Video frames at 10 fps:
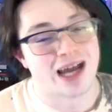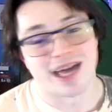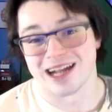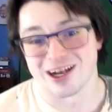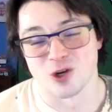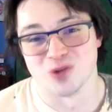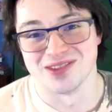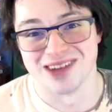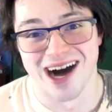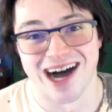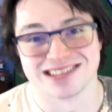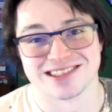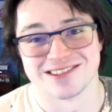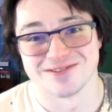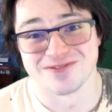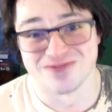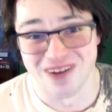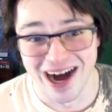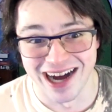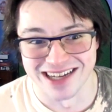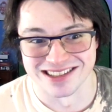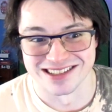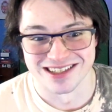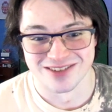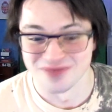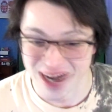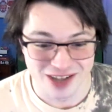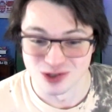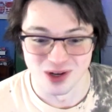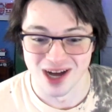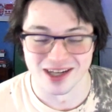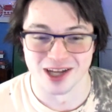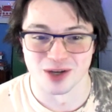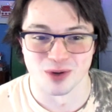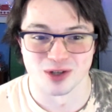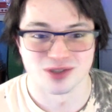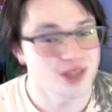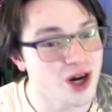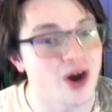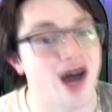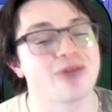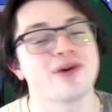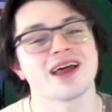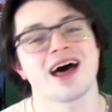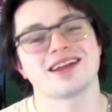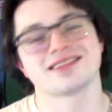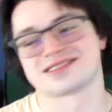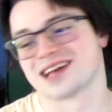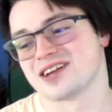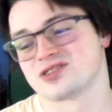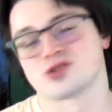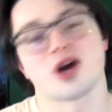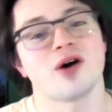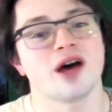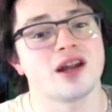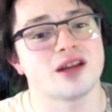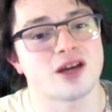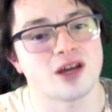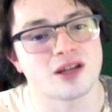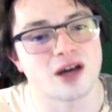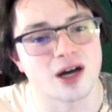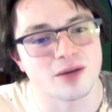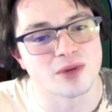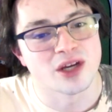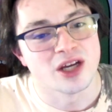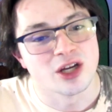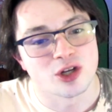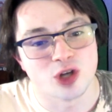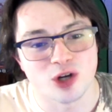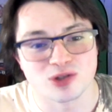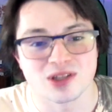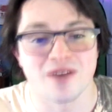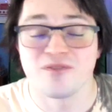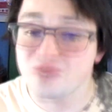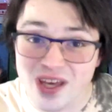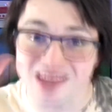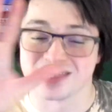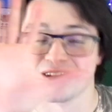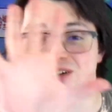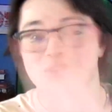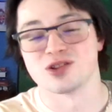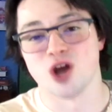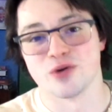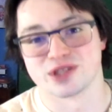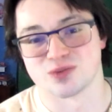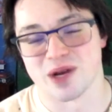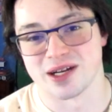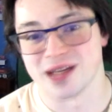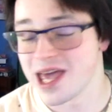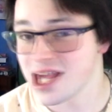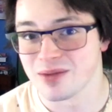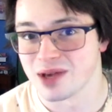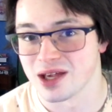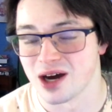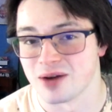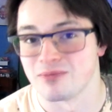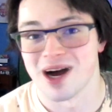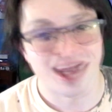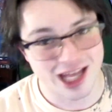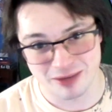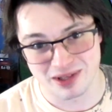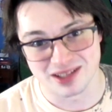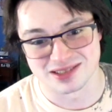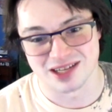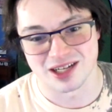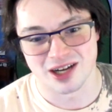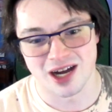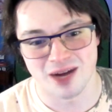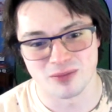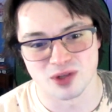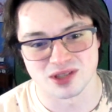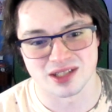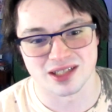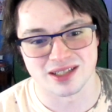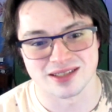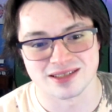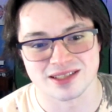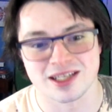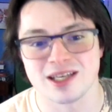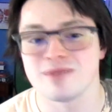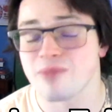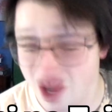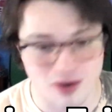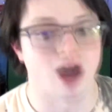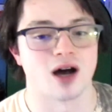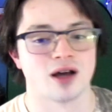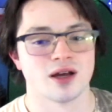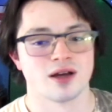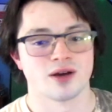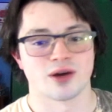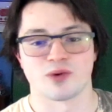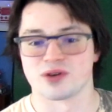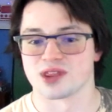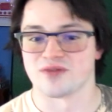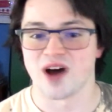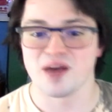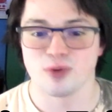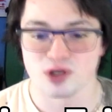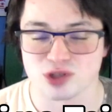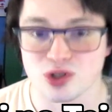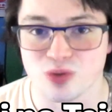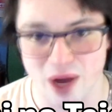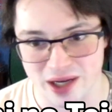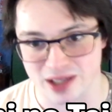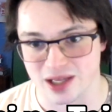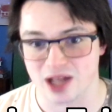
And I could not find Duran anywhere. So I went ahead and decided to go ahead and um, go to the fifth lowest rated anime on myanimelist.com, which is Kimera, with a 5.2 rating.